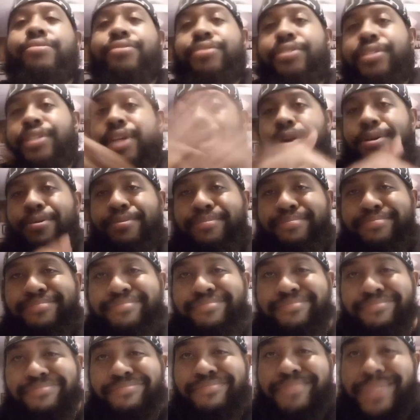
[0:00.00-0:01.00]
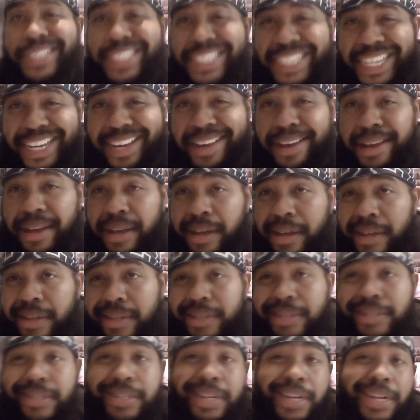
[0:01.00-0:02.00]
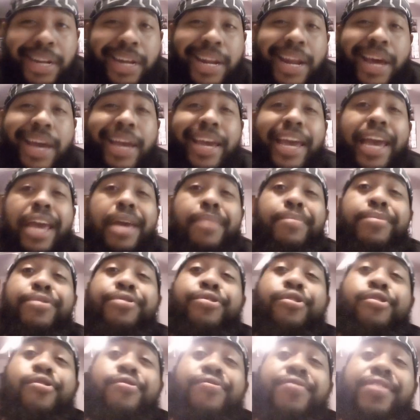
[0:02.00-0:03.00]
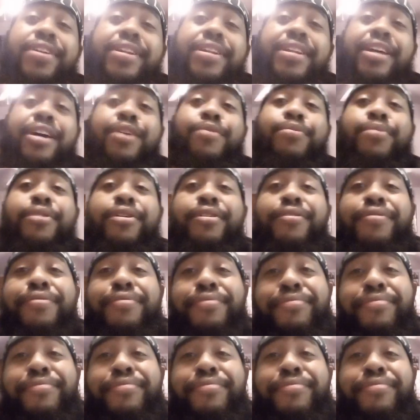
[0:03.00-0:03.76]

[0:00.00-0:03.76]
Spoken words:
So, Sunday night game is over and done with.